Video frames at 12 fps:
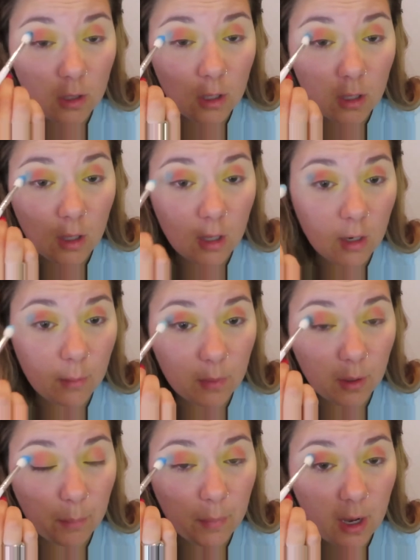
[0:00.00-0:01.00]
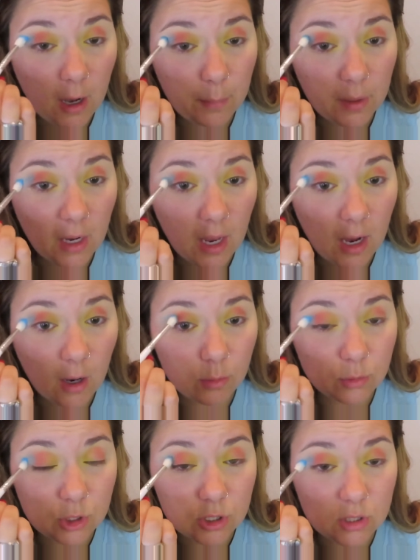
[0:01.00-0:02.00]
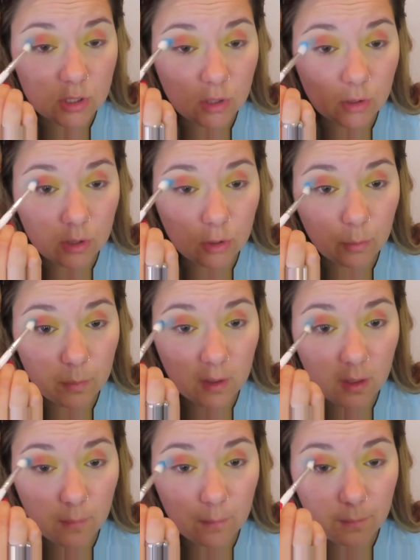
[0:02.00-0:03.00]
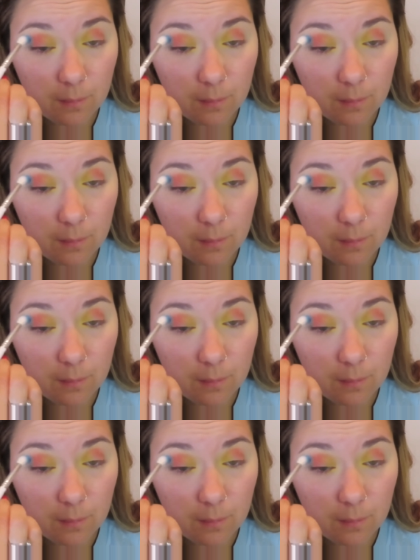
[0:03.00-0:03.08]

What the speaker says: And I'm going to pop it out just a little bit.